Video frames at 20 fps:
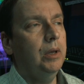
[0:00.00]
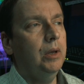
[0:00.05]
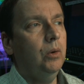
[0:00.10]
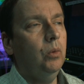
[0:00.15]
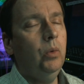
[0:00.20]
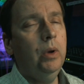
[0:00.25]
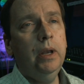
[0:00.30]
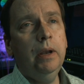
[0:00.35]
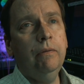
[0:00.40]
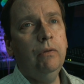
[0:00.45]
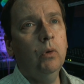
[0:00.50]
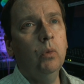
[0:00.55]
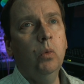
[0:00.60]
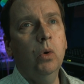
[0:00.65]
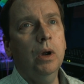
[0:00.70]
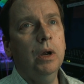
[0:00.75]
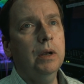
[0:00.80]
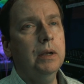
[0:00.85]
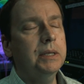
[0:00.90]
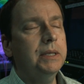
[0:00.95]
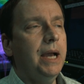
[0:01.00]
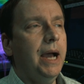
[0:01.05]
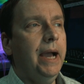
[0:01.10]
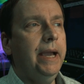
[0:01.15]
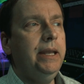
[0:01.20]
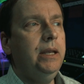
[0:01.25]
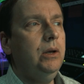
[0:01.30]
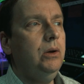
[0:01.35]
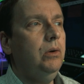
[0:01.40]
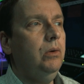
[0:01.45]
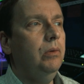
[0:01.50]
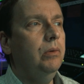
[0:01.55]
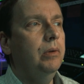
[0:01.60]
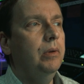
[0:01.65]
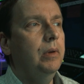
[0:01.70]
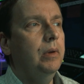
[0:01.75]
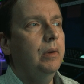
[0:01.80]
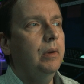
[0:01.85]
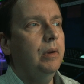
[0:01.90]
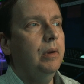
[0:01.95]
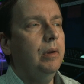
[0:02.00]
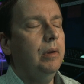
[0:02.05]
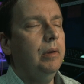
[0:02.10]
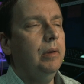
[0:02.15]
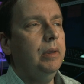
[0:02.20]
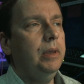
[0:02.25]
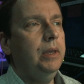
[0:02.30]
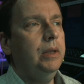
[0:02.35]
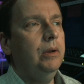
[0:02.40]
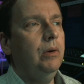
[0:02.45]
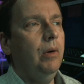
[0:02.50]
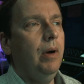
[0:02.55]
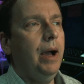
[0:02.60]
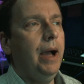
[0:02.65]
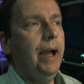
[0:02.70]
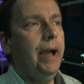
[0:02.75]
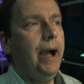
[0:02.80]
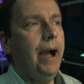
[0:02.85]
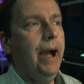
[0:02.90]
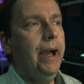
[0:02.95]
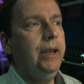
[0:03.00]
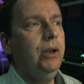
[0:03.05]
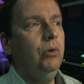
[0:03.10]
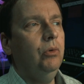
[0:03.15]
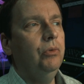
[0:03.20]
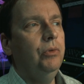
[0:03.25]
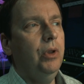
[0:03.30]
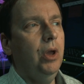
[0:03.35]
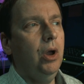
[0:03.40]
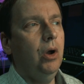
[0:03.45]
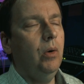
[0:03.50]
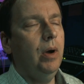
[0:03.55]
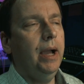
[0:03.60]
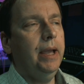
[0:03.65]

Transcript: whatever works i don't you know, I, I don't know.